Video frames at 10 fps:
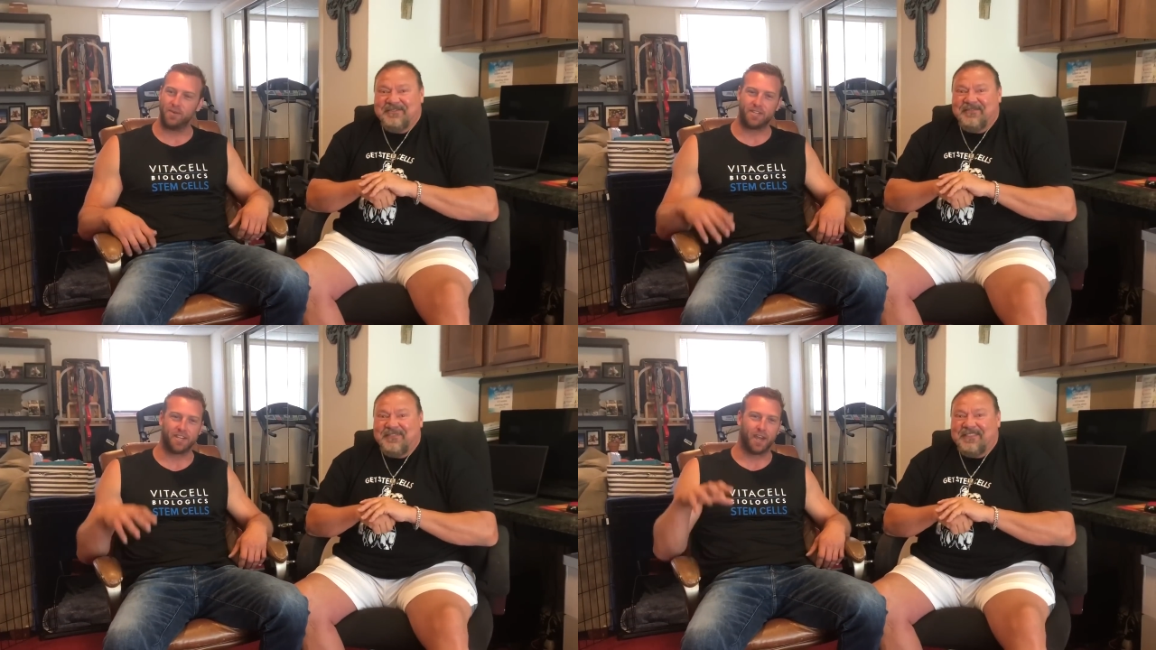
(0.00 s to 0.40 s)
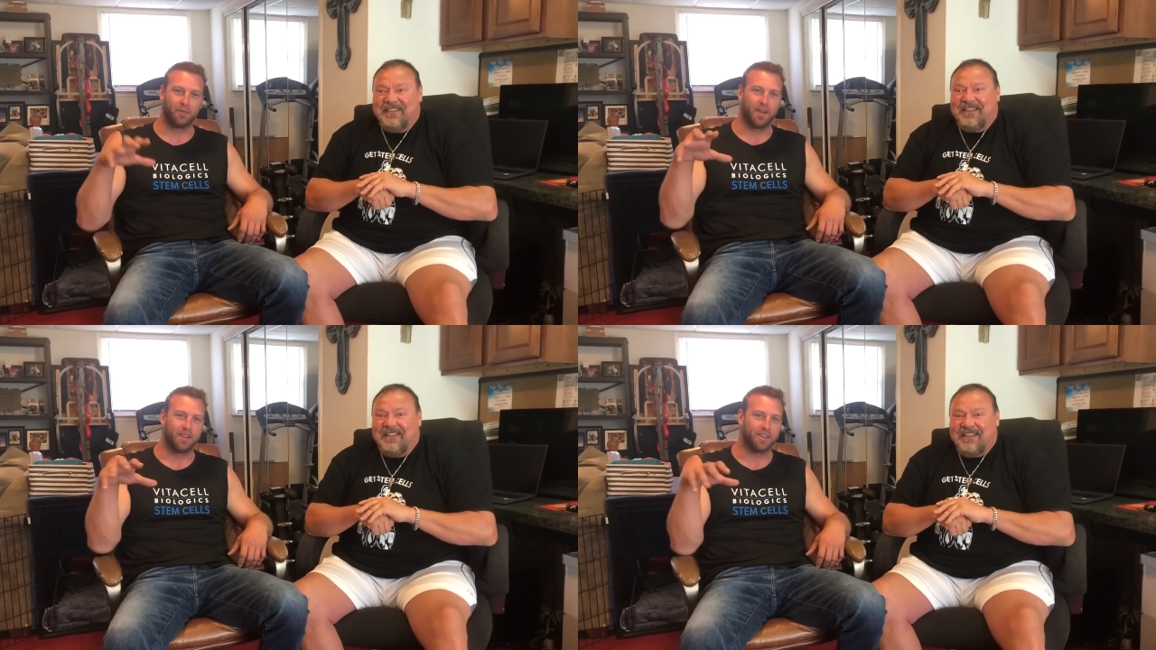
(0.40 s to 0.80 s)
Speaker 1: Do. We should
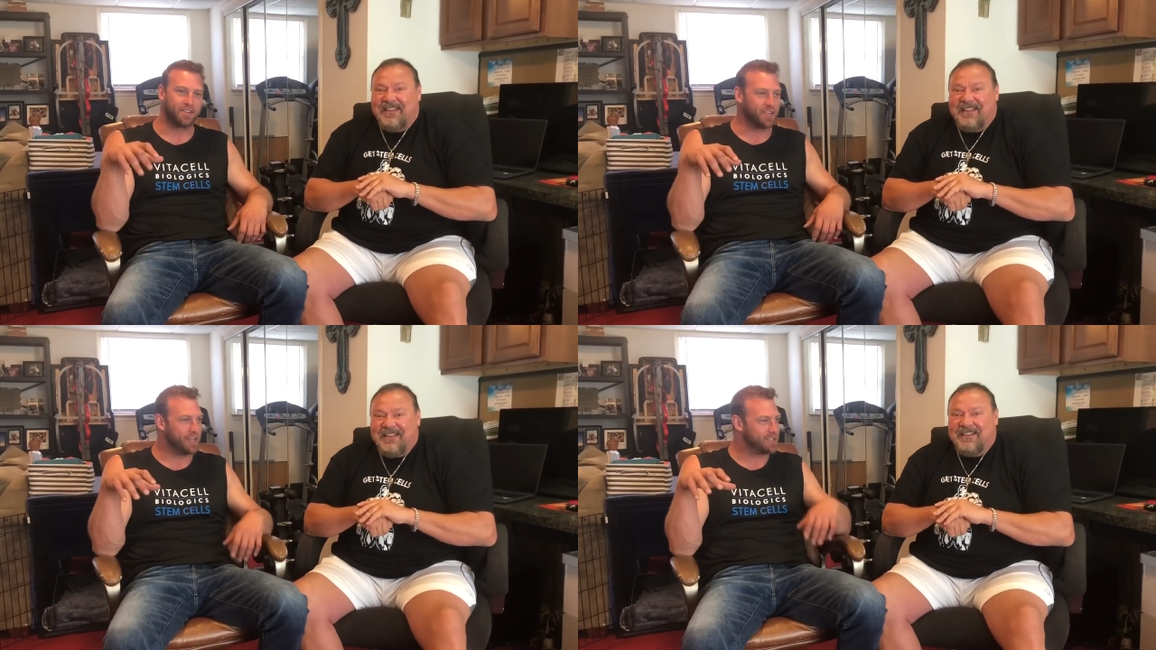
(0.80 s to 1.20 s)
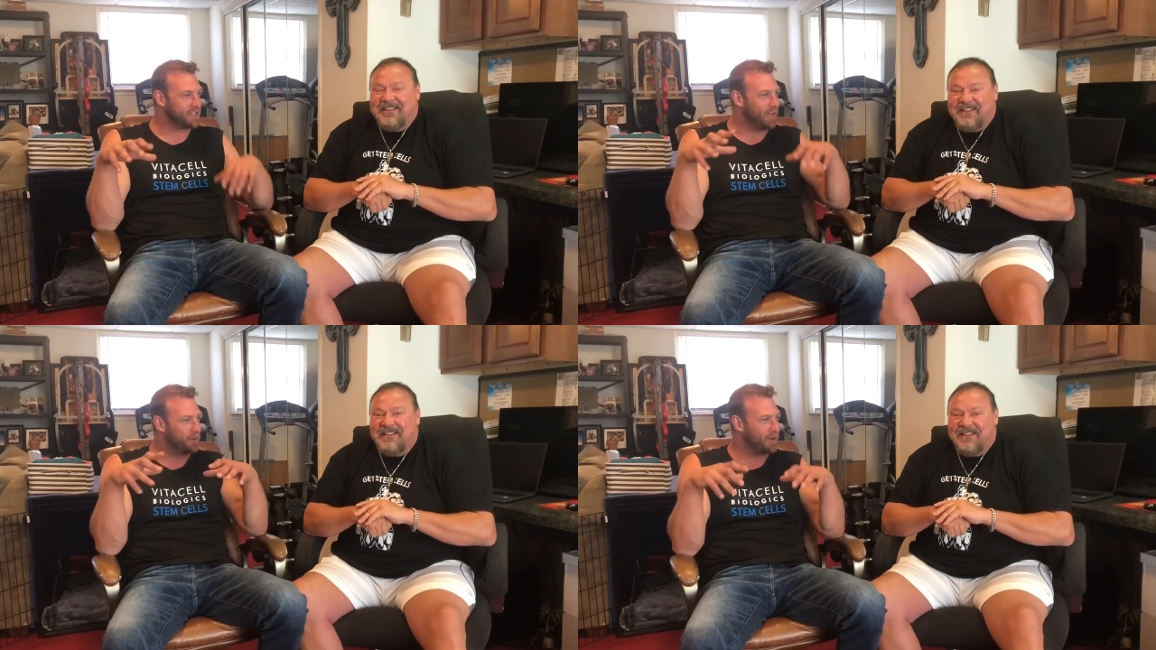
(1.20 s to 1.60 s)
get right to the chase.
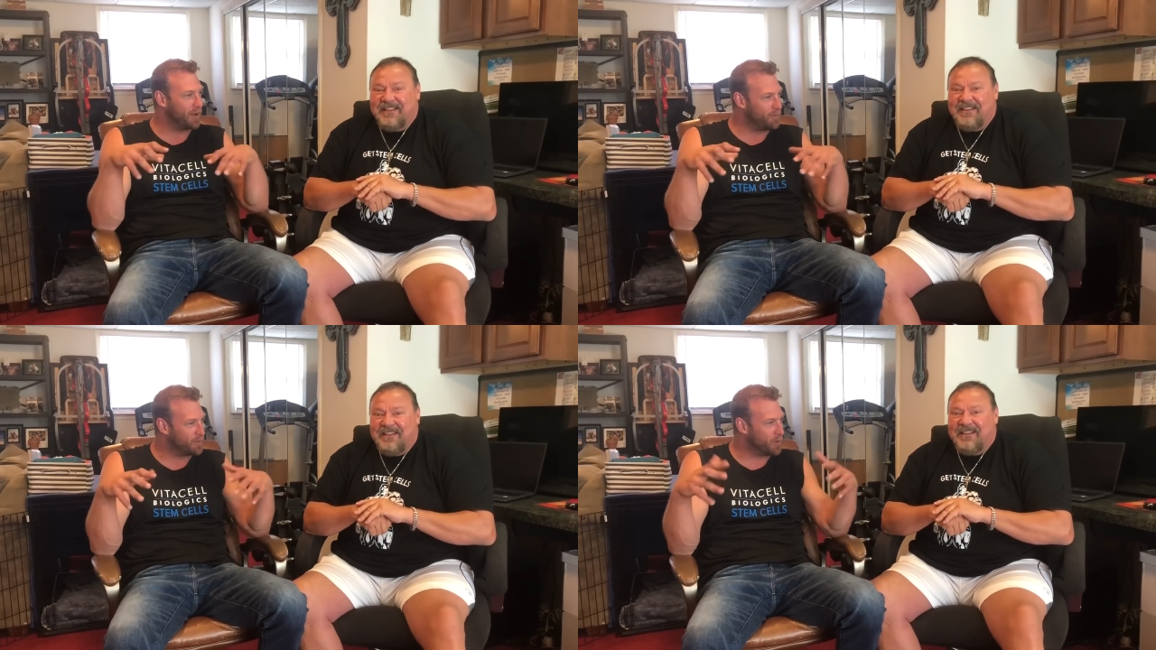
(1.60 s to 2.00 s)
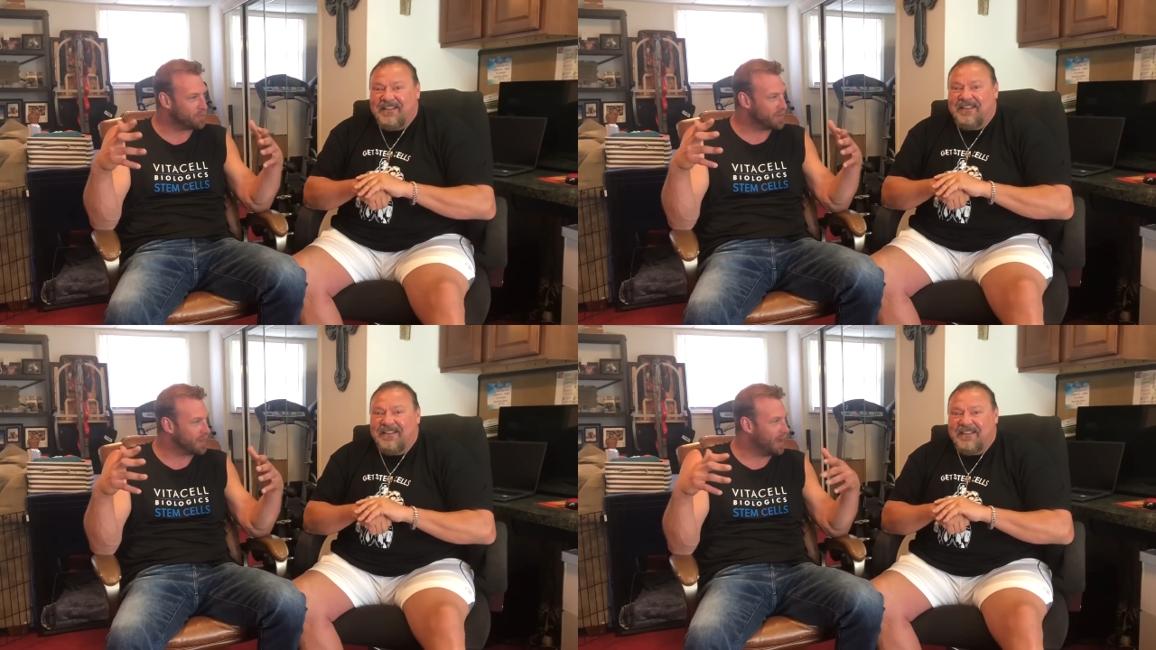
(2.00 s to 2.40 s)
Get her done. We'll go
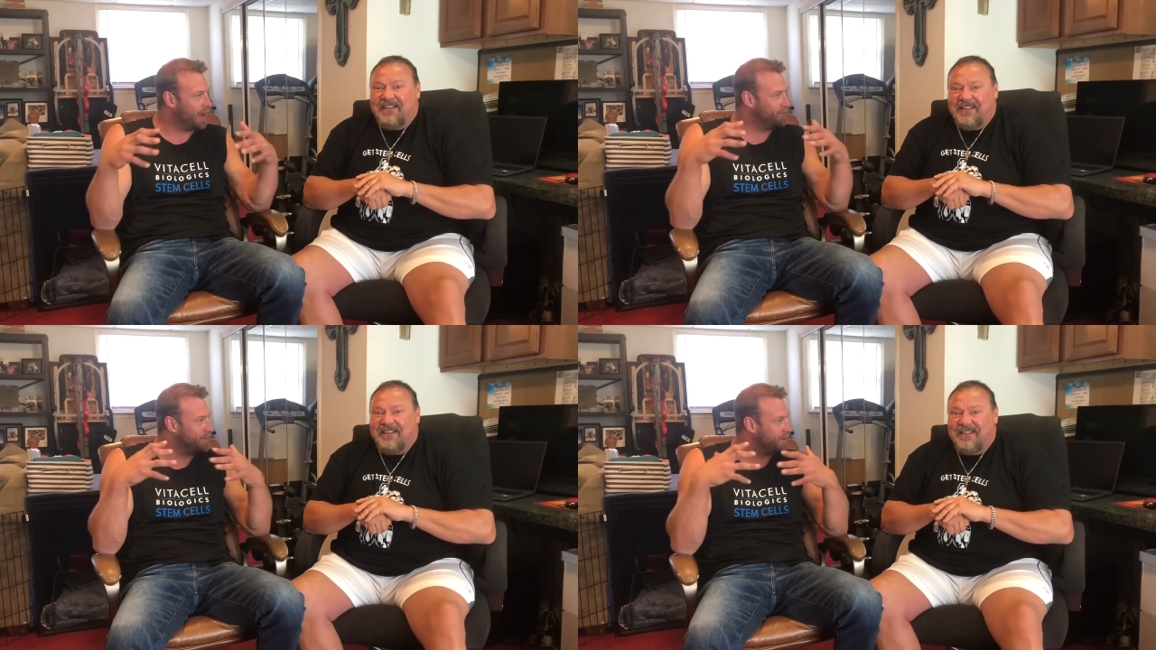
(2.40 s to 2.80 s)
up to the lab.